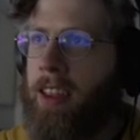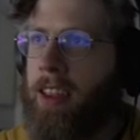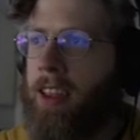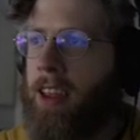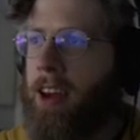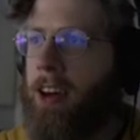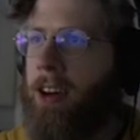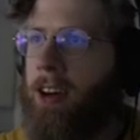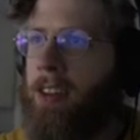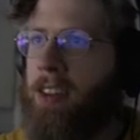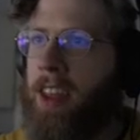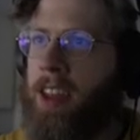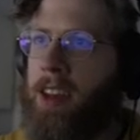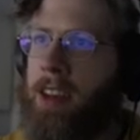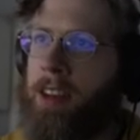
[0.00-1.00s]
Oh, and
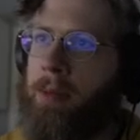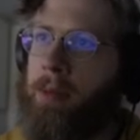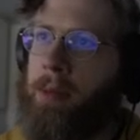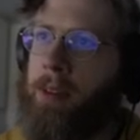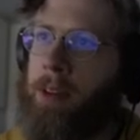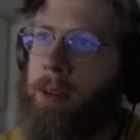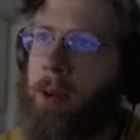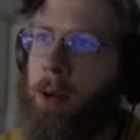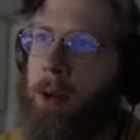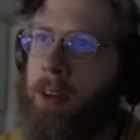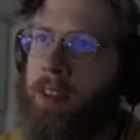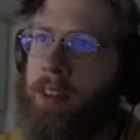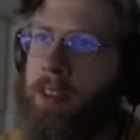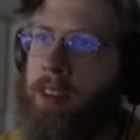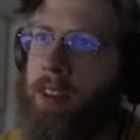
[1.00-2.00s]
then, of
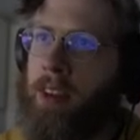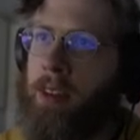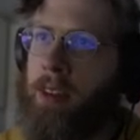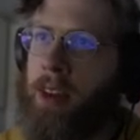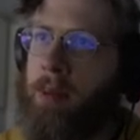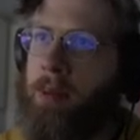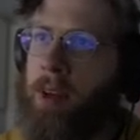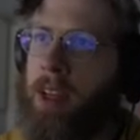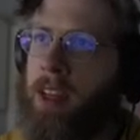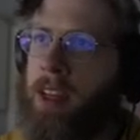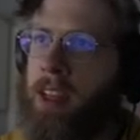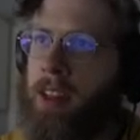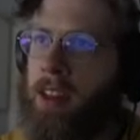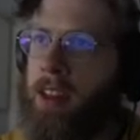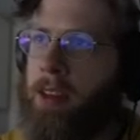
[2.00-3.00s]
course,
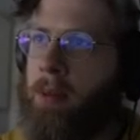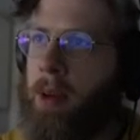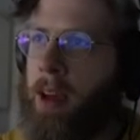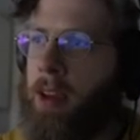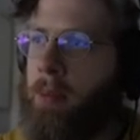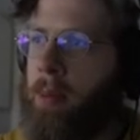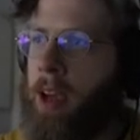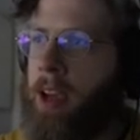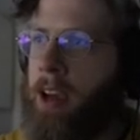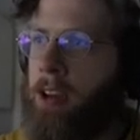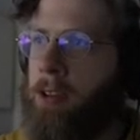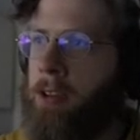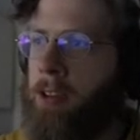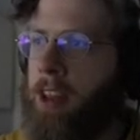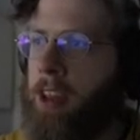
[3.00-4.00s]
immediately my, my
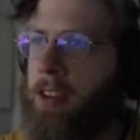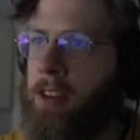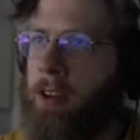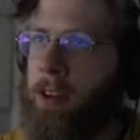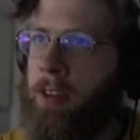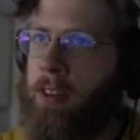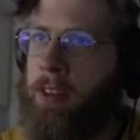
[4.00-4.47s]
underling turns